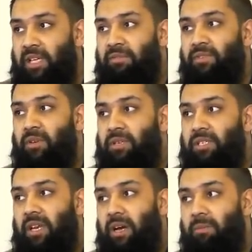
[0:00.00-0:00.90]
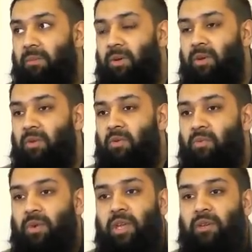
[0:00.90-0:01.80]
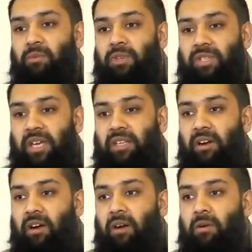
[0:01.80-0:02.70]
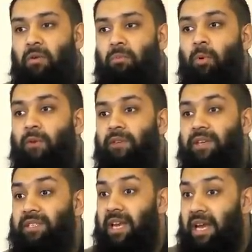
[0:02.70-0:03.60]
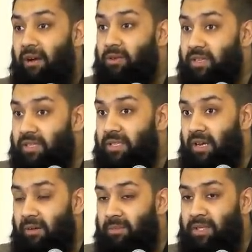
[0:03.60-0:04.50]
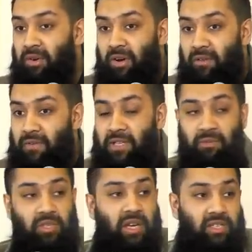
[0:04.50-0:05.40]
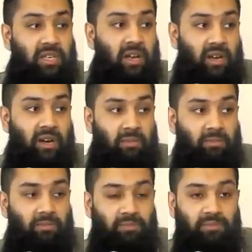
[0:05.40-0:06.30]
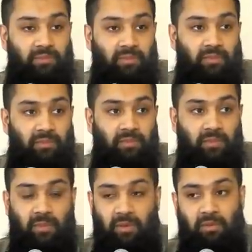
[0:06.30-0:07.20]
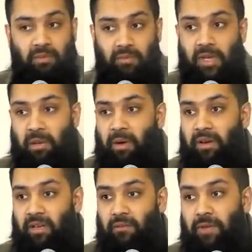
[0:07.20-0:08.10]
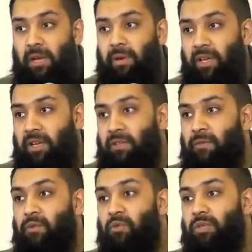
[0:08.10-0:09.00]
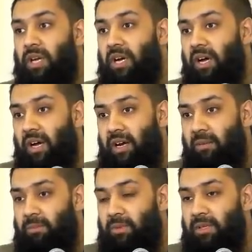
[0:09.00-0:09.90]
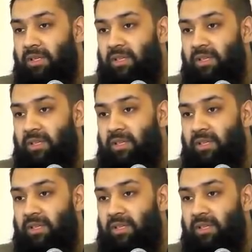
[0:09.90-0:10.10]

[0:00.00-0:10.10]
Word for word: Even though in Islam, we, we say there are more things allowed in Islam than there are things which are actually haram. Think about it. Think about, okay, the foods that are haram.